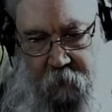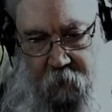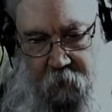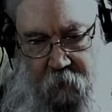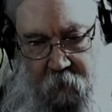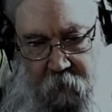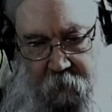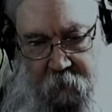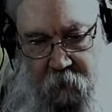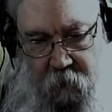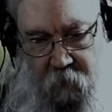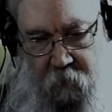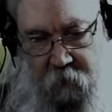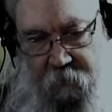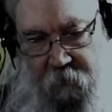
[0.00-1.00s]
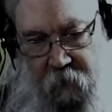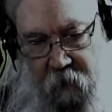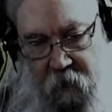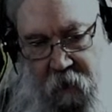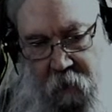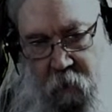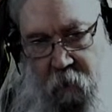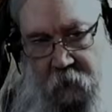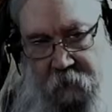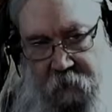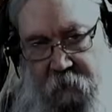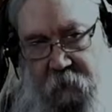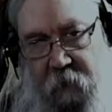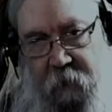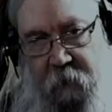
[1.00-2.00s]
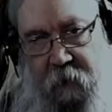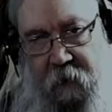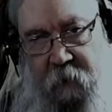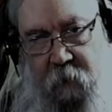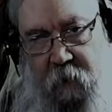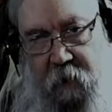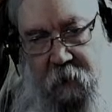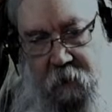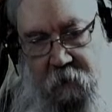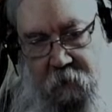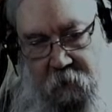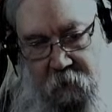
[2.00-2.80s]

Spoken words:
Paragraph. What, buddy? What's